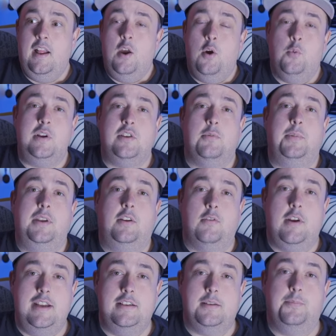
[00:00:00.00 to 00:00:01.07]
which would be
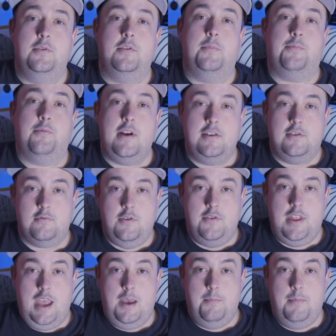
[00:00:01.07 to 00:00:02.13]
great to put the pressure on
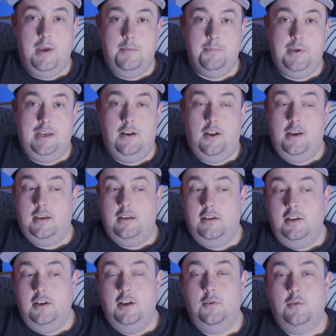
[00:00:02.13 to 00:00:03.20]
them and be like, you
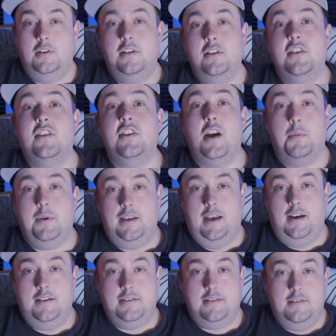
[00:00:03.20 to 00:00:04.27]
know, come and get
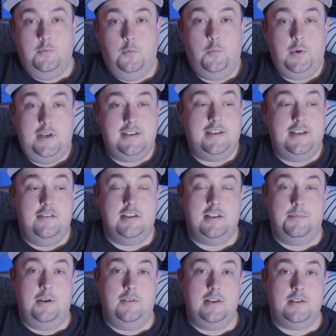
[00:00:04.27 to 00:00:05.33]
us. We're serious
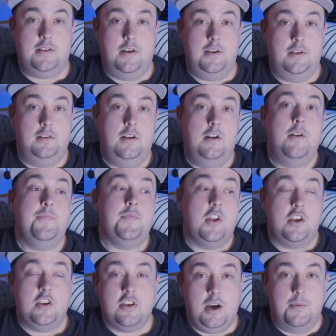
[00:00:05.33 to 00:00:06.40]
about this title.
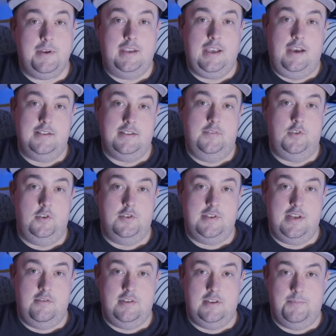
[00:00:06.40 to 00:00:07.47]
Come and get us if you're
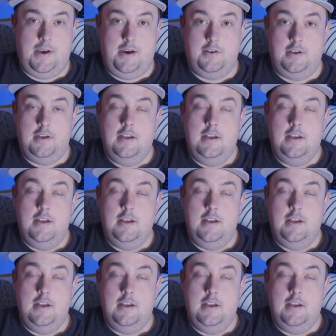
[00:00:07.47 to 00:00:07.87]
serious about it.